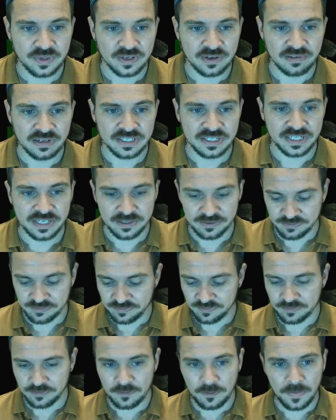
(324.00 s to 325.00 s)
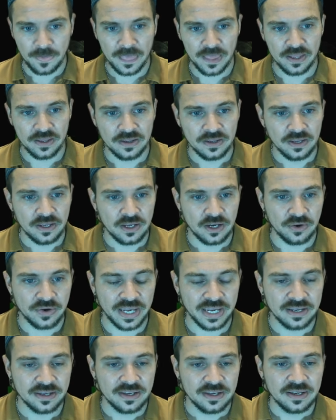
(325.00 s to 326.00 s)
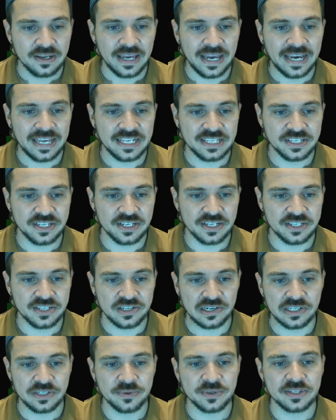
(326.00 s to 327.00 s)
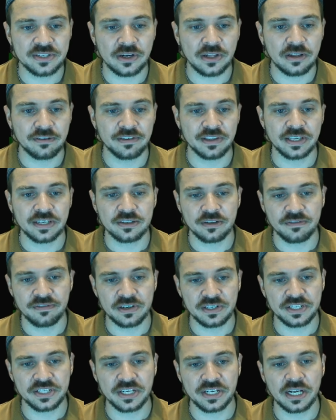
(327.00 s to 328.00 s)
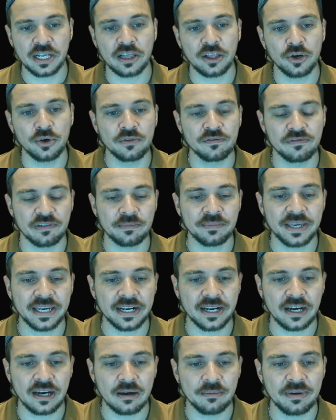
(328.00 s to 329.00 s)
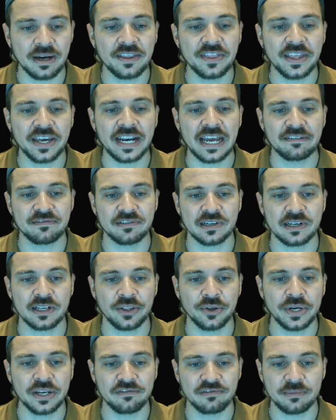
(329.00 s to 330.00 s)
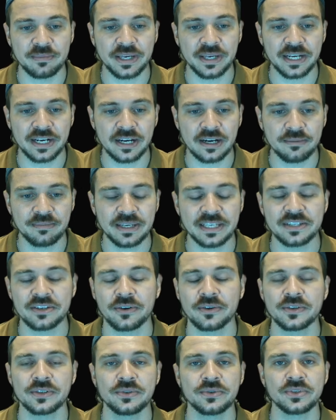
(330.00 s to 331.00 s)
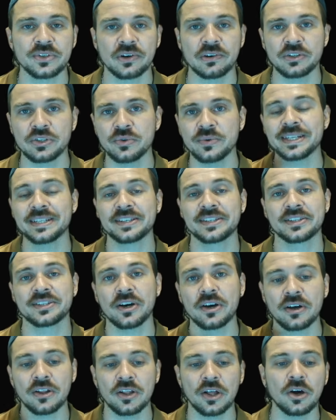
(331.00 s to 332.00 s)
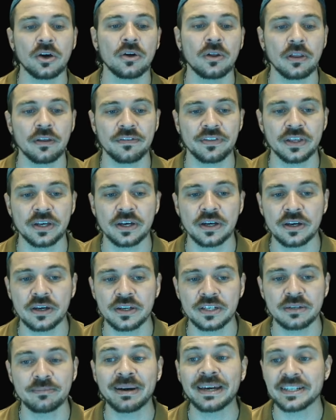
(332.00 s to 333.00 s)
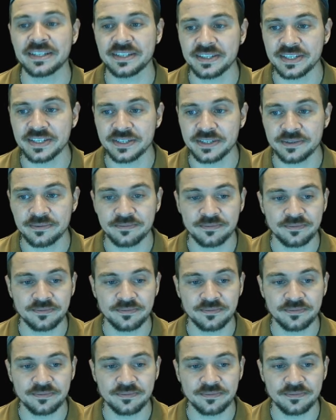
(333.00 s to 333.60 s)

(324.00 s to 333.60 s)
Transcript: right here. Okay, and it's going to start to install everything. So first it's going to clone from GitHub, and then after cloning from GitHub, it's going to start to install all of the dependencies.